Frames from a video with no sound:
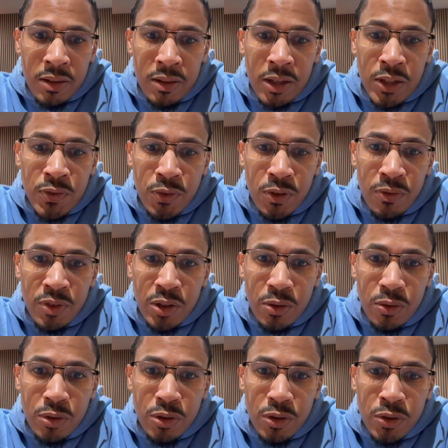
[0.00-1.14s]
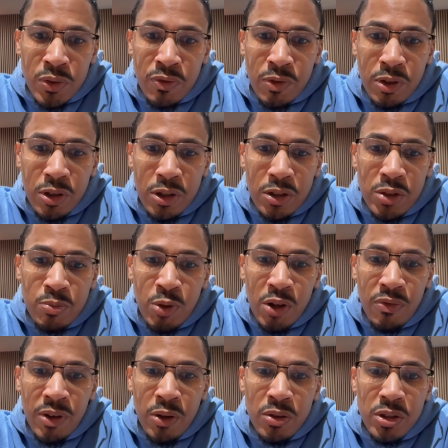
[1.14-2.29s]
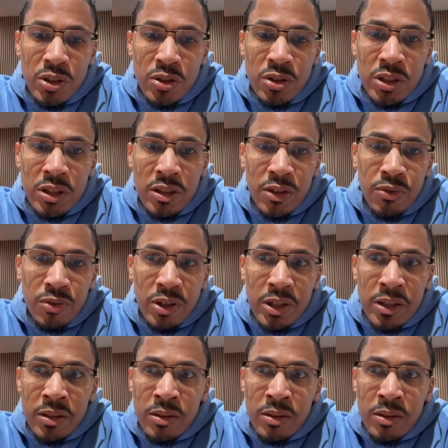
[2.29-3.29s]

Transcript: that's for the video audios. With the Spotify audios, it's a different